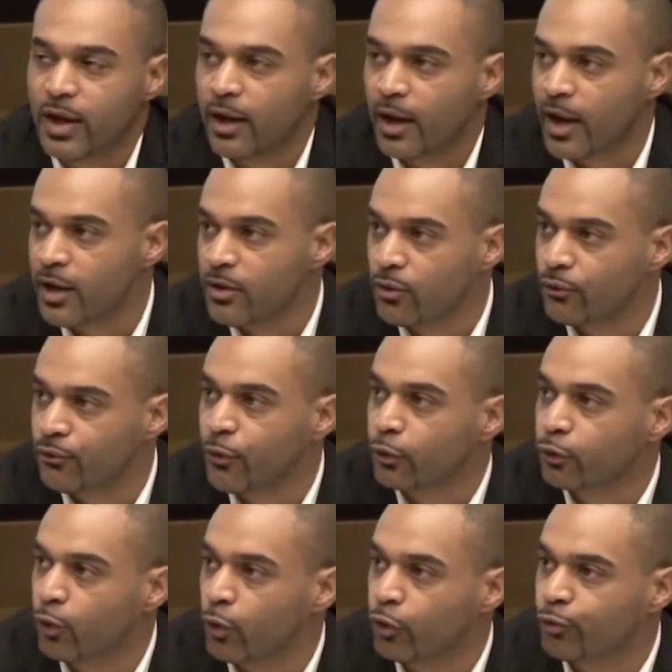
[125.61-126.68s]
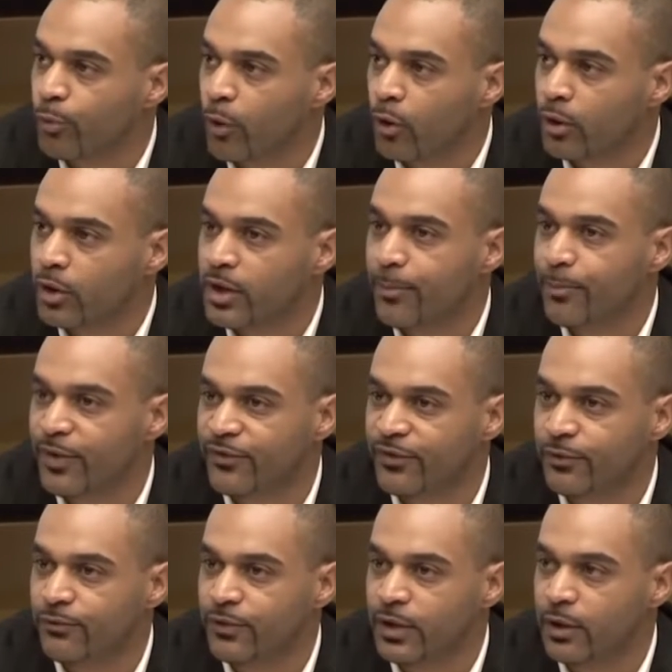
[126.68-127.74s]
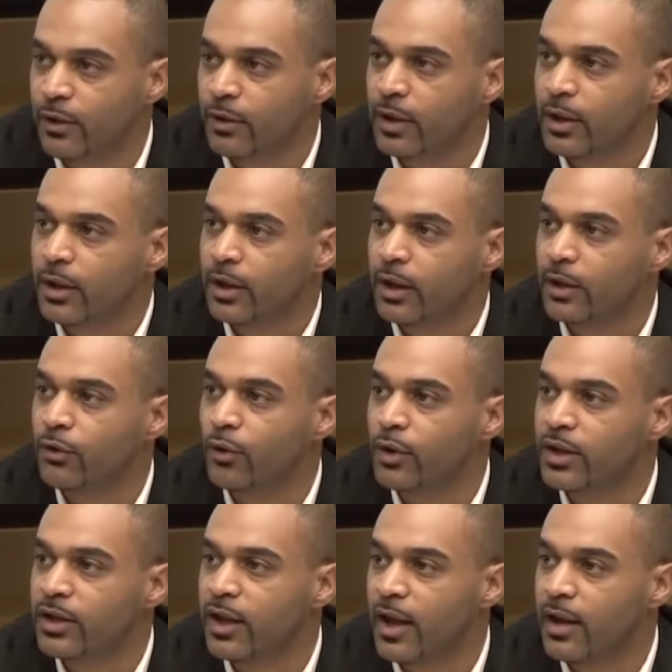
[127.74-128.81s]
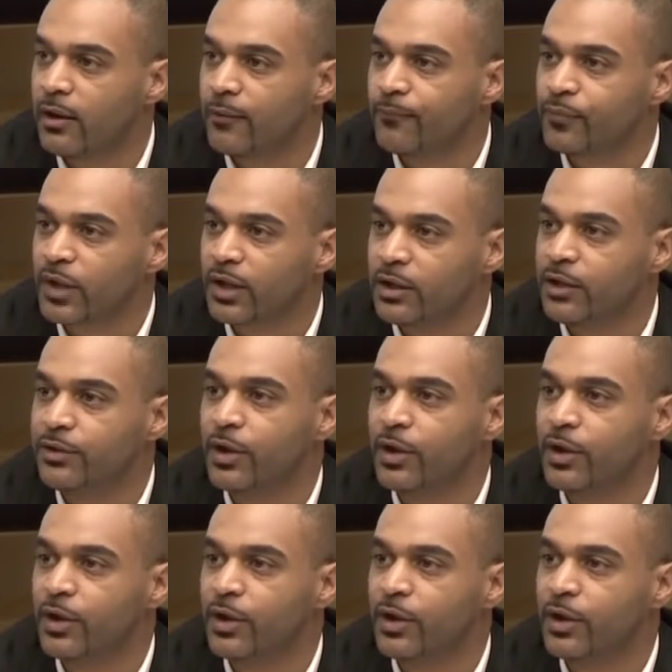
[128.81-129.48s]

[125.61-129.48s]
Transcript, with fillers: And if we are lucky enough to live in a